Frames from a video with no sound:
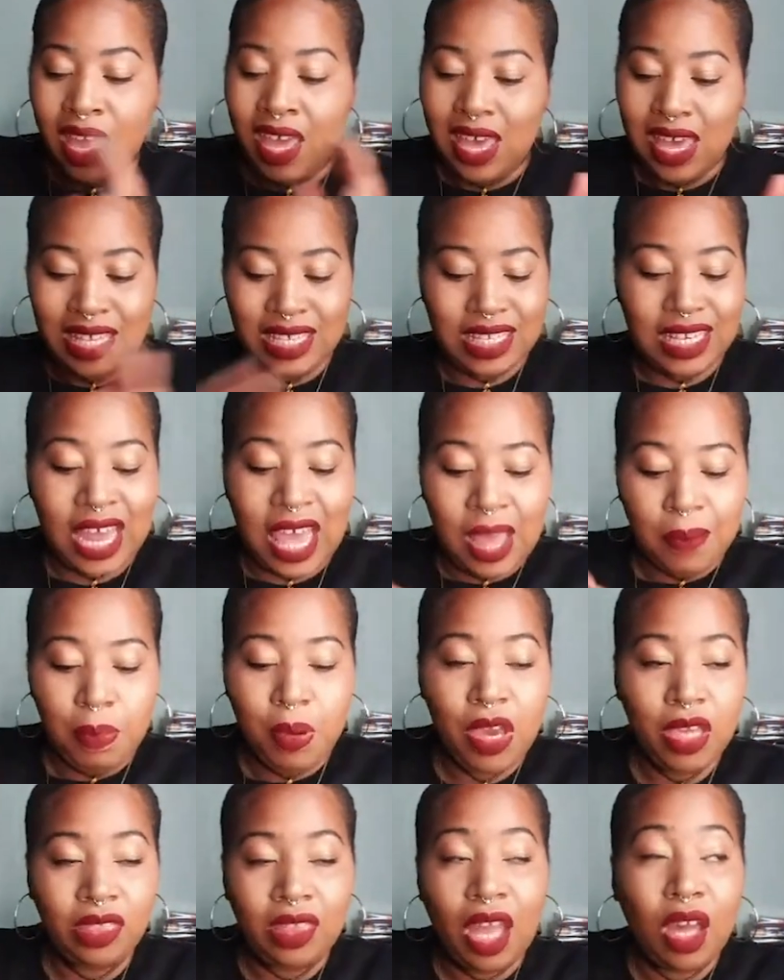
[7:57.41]
It's like
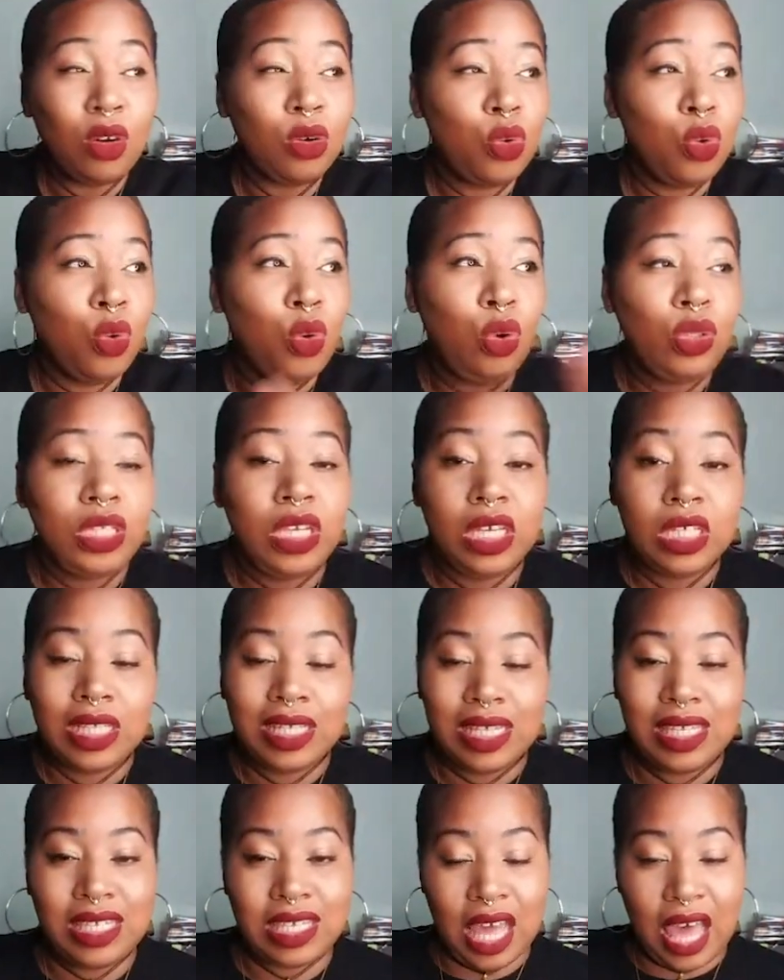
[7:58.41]
putting that all to the
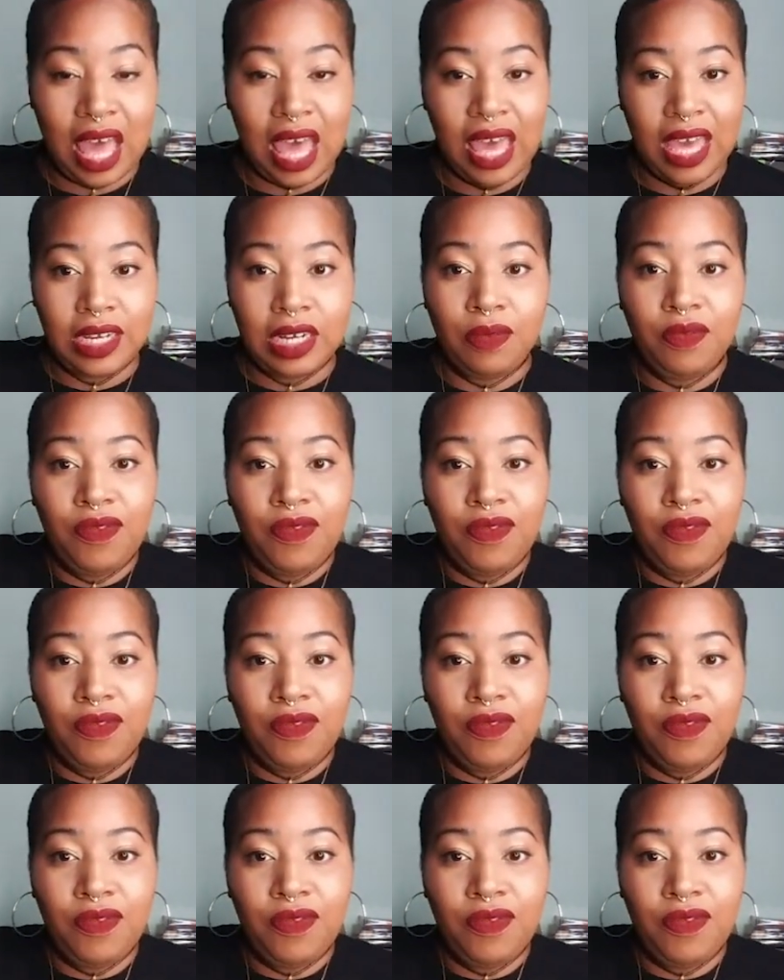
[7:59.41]
side and